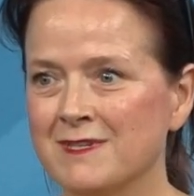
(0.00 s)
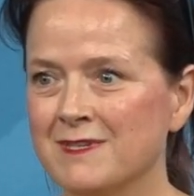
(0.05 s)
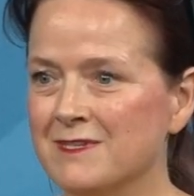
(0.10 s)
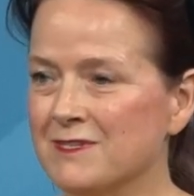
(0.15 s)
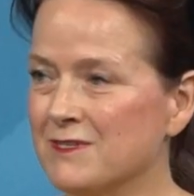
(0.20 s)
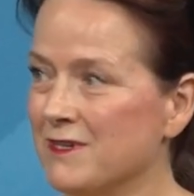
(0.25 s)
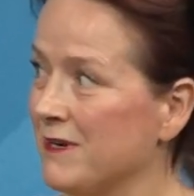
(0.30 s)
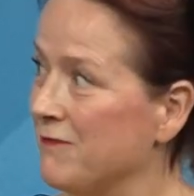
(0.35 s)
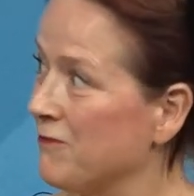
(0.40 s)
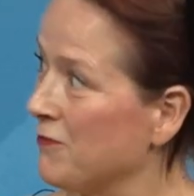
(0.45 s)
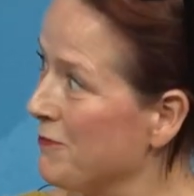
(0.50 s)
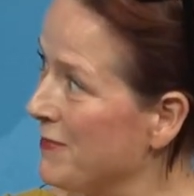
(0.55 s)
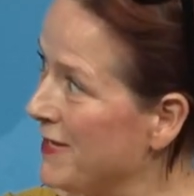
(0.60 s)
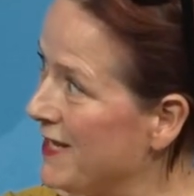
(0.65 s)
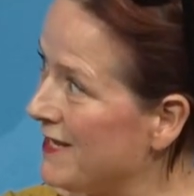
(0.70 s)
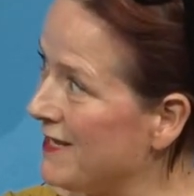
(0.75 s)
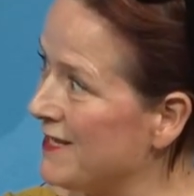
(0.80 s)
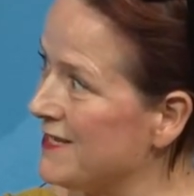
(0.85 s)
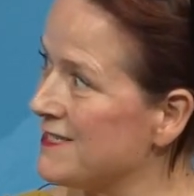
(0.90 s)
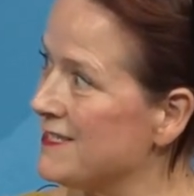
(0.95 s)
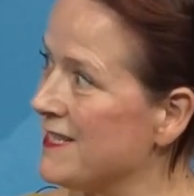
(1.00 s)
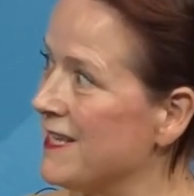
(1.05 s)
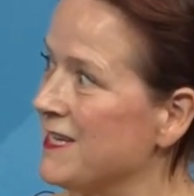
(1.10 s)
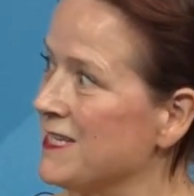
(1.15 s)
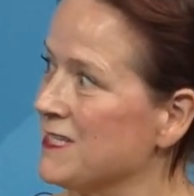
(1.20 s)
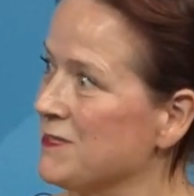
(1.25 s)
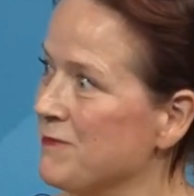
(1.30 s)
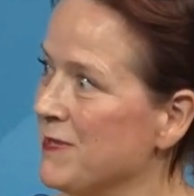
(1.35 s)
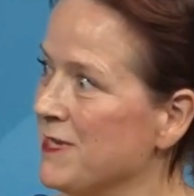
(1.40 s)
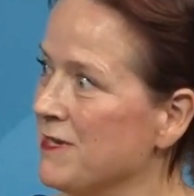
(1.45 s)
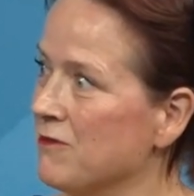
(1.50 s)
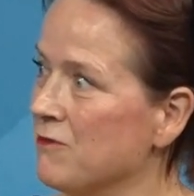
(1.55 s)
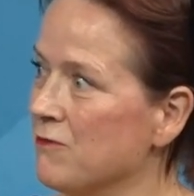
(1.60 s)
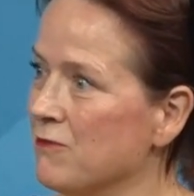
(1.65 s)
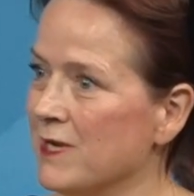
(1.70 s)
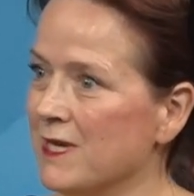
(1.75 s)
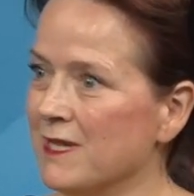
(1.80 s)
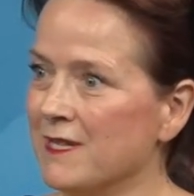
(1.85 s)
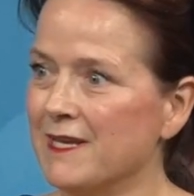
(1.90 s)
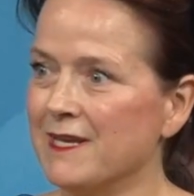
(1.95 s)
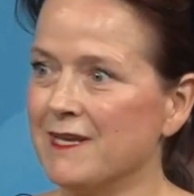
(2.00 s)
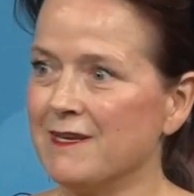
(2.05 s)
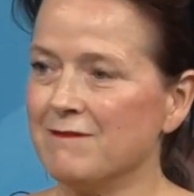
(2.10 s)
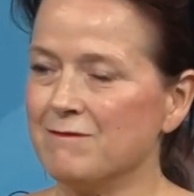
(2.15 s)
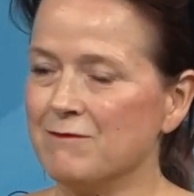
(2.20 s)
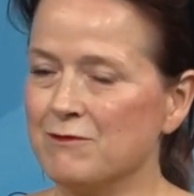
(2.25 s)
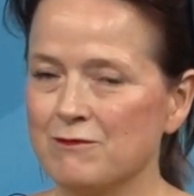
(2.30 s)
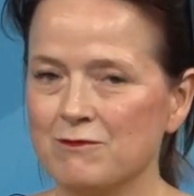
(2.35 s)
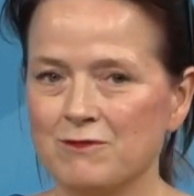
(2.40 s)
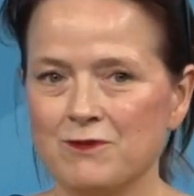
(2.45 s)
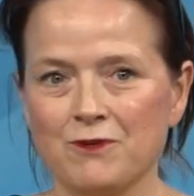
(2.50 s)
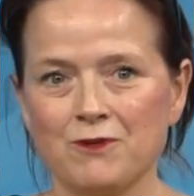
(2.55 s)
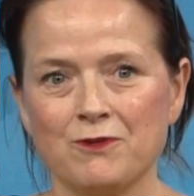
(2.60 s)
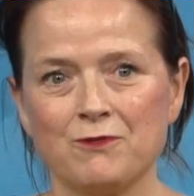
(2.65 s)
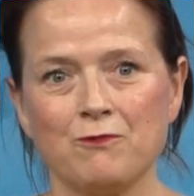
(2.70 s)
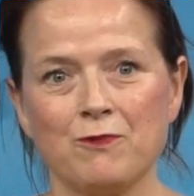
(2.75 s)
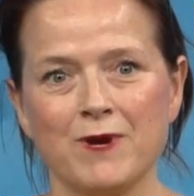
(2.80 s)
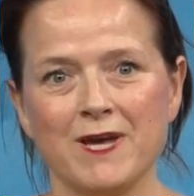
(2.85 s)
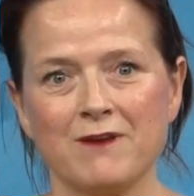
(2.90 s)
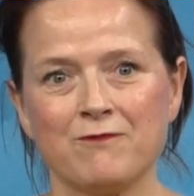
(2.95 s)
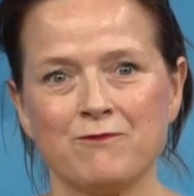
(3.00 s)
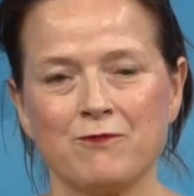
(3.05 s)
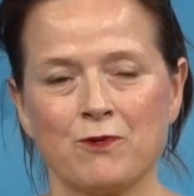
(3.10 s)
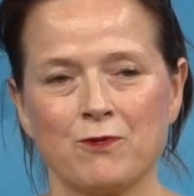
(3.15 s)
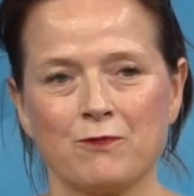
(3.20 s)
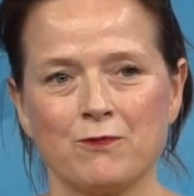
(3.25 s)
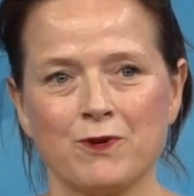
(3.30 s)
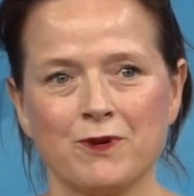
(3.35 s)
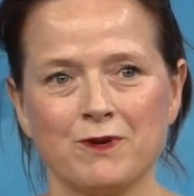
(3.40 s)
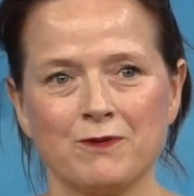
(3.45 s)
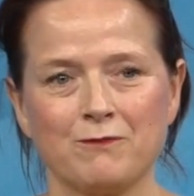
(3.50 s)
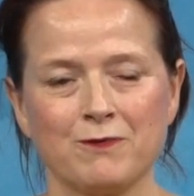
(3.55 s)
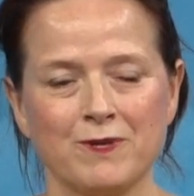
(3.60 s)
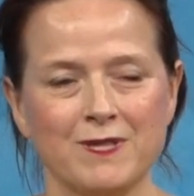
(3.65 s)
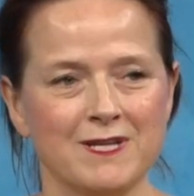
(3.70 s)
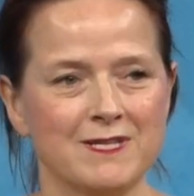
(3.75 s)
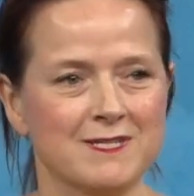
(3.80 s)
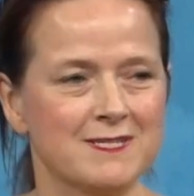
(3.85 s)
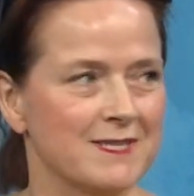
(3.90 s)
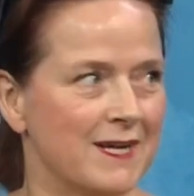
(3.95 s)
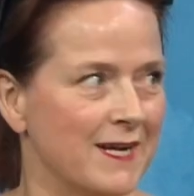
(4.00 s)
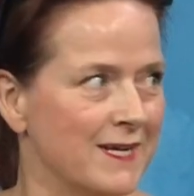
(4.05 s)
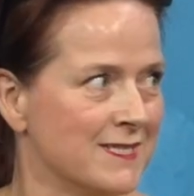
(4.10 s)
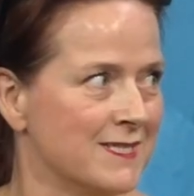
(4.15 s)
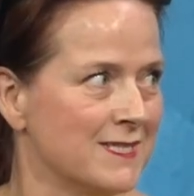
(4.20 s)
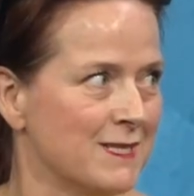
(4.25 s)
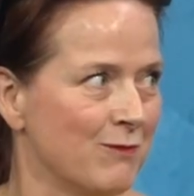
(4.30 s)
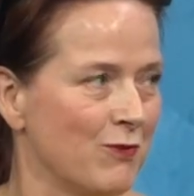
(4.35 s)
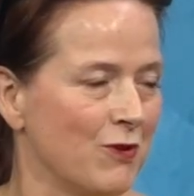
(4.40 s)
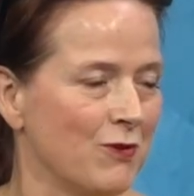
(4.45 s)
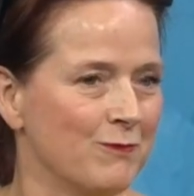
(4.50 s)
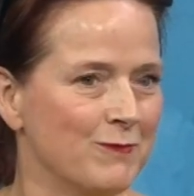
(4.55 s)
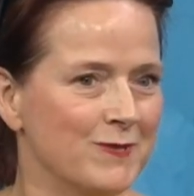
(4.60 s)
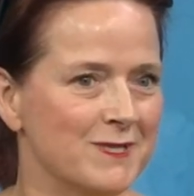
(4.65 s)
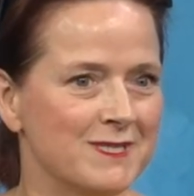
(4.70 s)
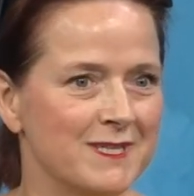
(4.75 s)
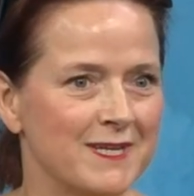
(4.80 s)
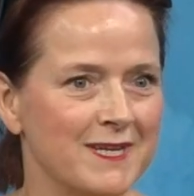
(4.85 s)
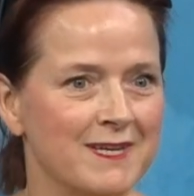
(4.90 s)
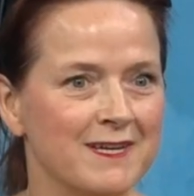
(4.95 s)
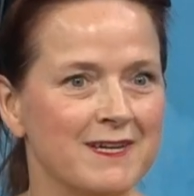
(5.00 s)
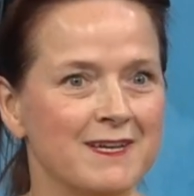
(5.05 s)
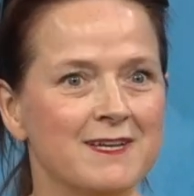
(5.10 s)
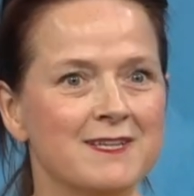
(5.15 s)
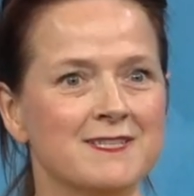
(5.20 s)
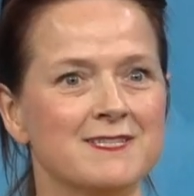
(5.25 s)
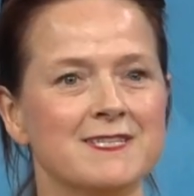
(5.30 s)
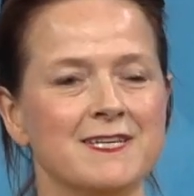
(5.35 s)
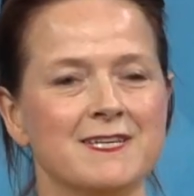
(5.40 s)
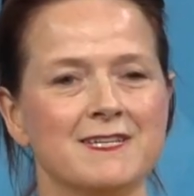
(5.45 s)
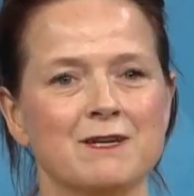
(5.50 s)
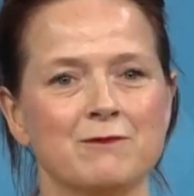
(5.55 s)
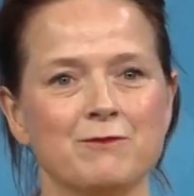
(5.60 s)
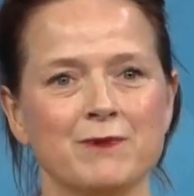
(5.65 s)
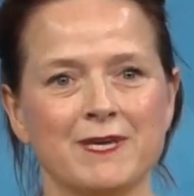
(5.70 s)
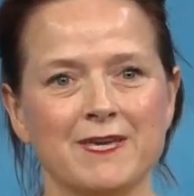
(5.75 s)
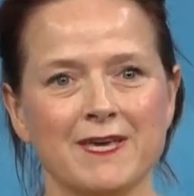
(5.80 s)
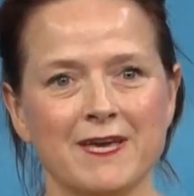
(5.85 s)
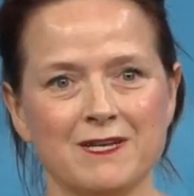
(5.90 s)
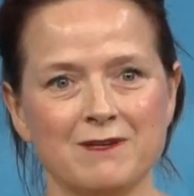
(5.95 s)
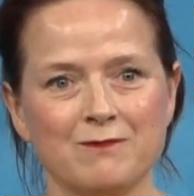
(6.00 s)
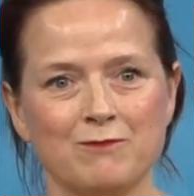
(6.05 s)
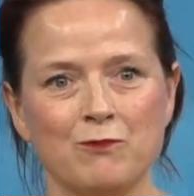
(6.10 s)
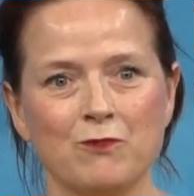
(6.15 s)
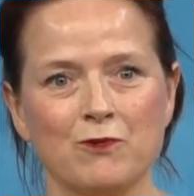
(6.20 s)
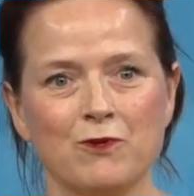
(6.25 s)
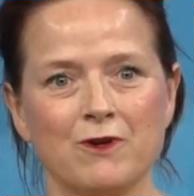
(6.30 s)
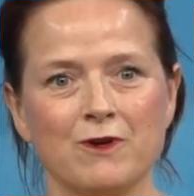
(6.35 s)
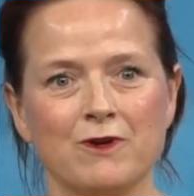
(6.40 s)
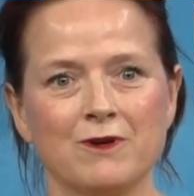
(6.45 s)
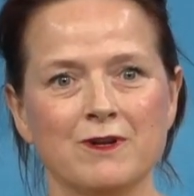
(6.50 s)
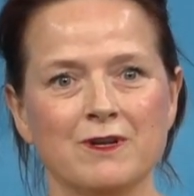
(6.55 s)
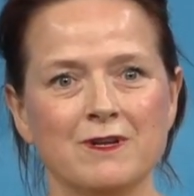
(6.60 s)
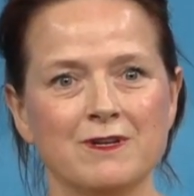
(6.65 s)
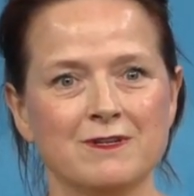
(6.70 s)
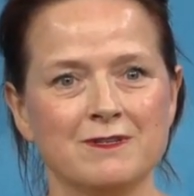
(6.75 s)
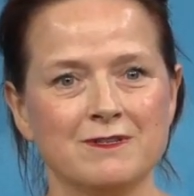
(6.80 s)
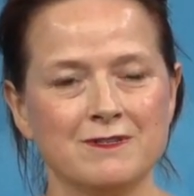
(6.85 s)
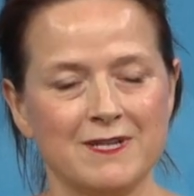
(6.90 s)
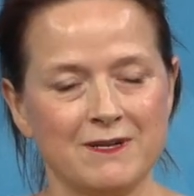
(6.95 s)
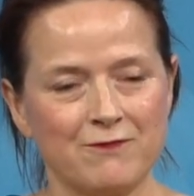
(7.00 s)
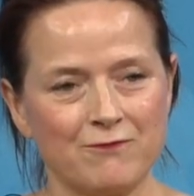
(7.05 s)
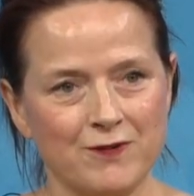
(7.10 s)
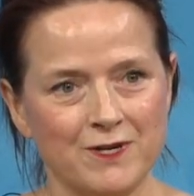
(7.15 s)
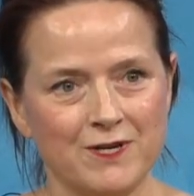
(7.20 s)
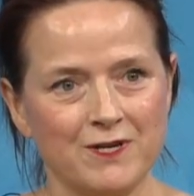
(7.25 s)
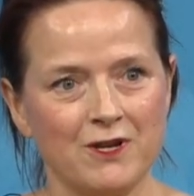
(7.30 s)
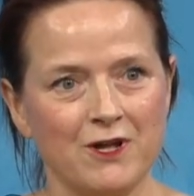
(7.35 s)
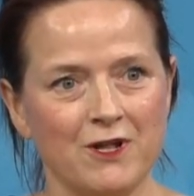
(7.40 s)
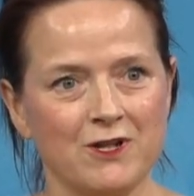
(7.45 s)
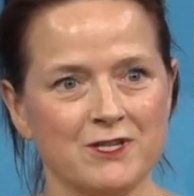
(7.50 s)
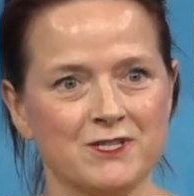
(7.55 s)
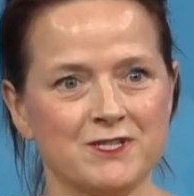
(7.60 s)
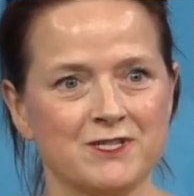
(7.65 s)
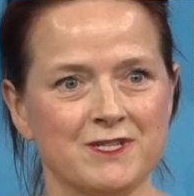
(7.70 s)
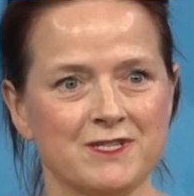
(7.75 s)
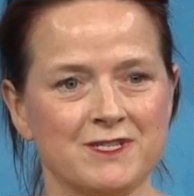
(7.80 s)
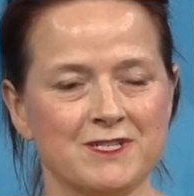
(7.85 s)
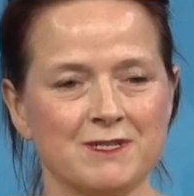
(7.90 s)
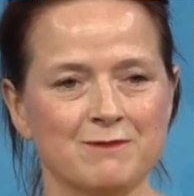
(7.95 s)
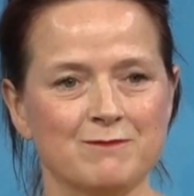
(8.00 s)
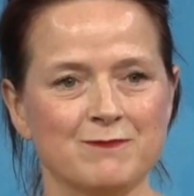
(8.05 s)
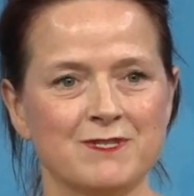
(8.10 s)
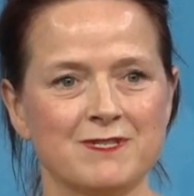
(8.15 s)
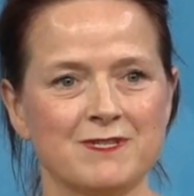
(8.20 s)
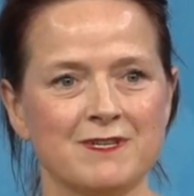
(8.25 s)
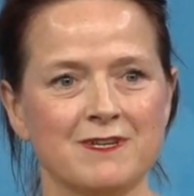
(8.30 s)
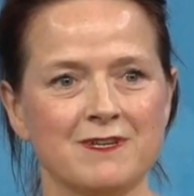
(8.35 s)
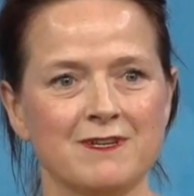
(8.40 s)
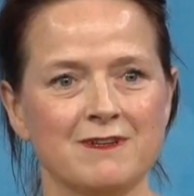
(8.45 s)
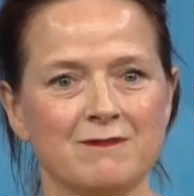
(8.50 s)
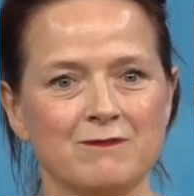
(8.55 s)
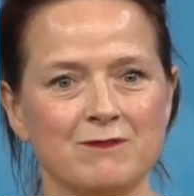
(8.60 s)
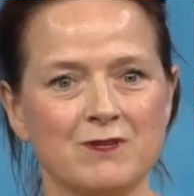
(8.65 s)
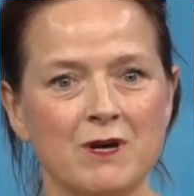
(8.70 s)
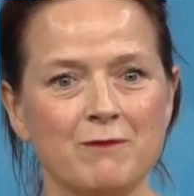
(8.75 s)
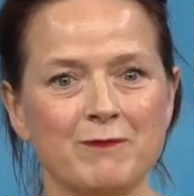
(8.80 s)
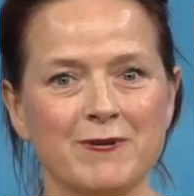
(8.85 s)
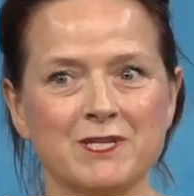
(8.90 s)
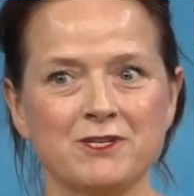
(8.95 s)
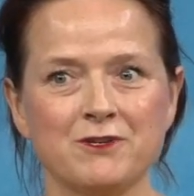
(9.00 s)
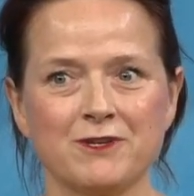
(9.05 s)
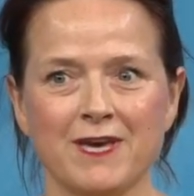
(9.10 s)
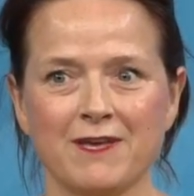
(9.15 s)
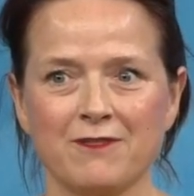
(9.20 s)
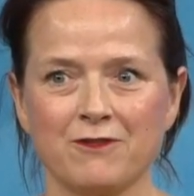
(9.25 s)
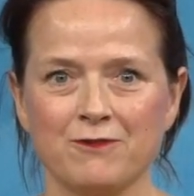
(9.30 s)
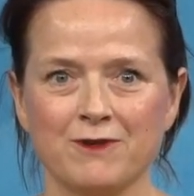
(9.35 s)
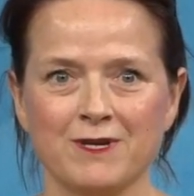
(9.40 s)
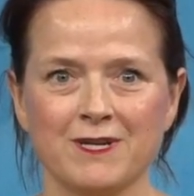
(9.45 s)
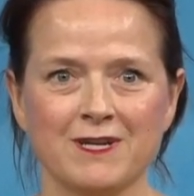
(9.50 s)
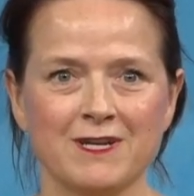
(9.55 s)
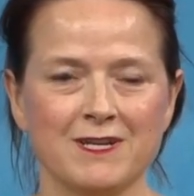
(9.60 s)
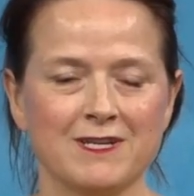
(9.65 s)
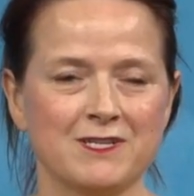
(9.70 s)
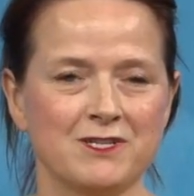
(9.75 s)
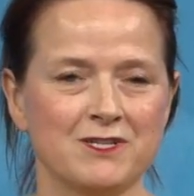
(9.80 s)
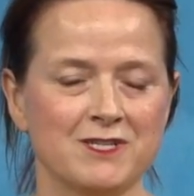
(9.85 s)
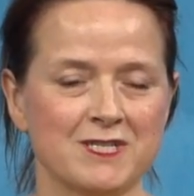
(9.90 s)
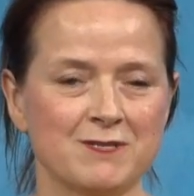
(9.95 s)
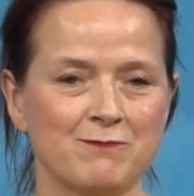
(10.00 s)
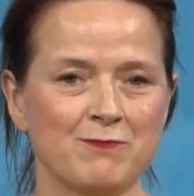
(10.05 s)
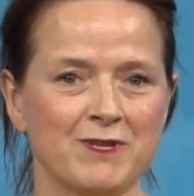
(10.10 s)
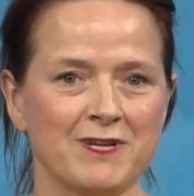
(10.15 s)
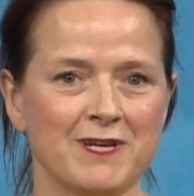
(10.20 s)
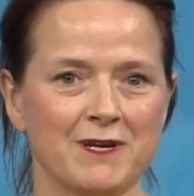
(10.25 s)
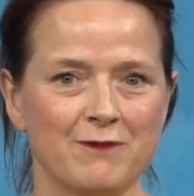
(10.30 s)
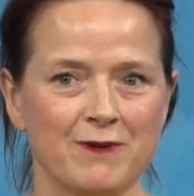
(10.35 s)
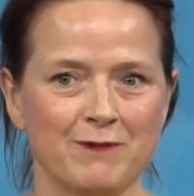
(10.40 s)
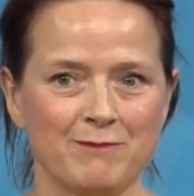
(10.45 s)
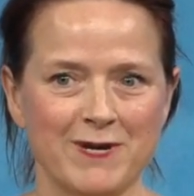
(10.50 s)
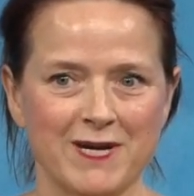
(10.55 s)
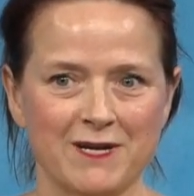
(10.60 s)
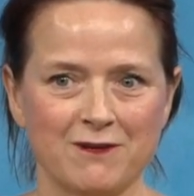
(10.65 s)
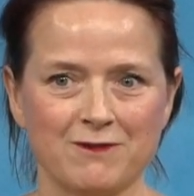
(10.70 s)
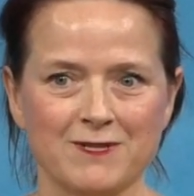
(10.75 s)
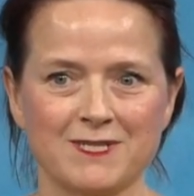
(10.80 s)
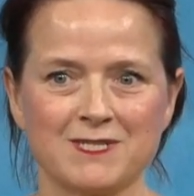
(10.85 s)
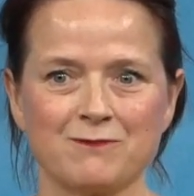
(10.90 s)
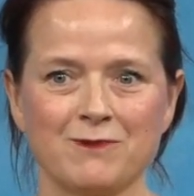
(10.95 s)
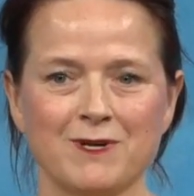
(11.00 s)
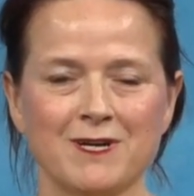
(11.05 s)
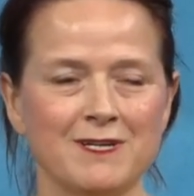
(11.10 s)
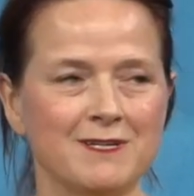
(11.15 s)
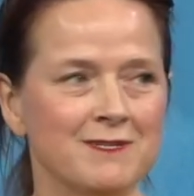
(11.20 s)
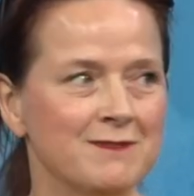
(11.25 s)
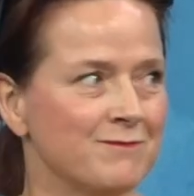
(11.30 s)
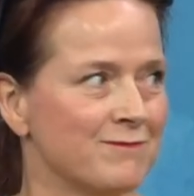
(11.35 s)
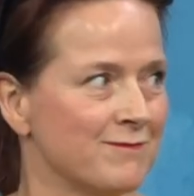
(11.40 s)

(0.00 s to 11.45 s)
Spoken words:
So for me, at least, that has been a really good way forward within science diplomacy, seeing that we get more different knowledge systems coming together in an interdisciplinary manner as well.